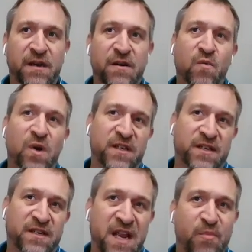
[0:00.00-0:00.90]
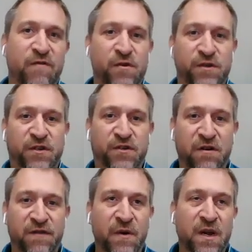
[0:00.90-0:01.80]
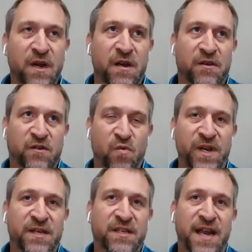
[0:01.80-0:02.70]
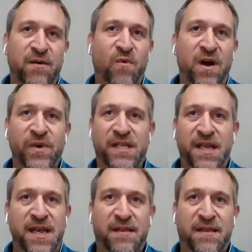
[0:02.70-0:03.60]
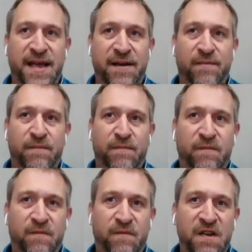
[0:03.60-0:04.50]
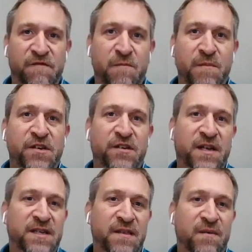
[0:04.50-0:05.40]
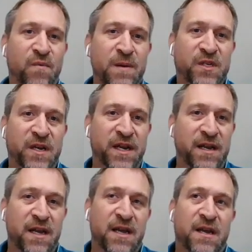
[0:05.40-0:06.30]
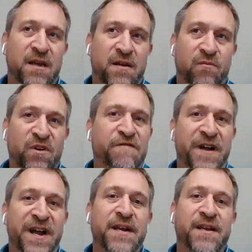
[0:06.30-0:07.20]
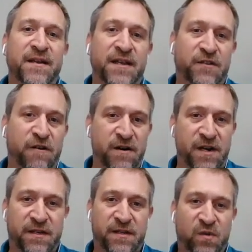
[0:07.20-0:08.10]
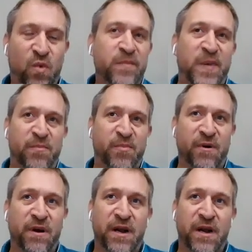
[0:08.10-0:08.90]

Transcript: What is a stepper versus a servo? So we decided, why don't we take that information that's on the website, refine it, and turn it into this white paper?